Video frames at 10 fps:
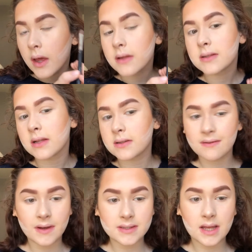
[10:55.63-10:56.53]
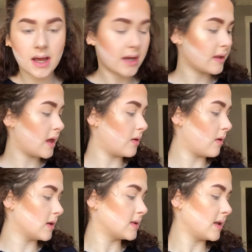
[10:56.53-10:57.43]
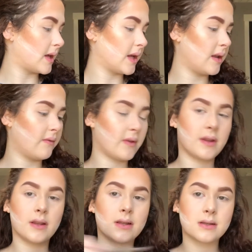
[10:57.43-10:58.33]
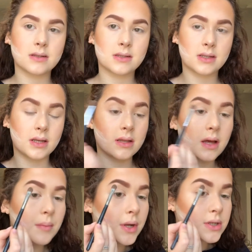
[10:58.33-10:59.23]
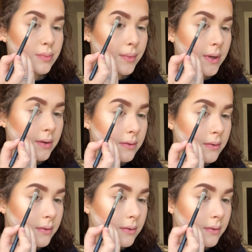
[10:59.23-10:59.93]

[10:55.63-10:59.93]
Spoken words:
intensifies that highlight. You honestly can't even see that much, but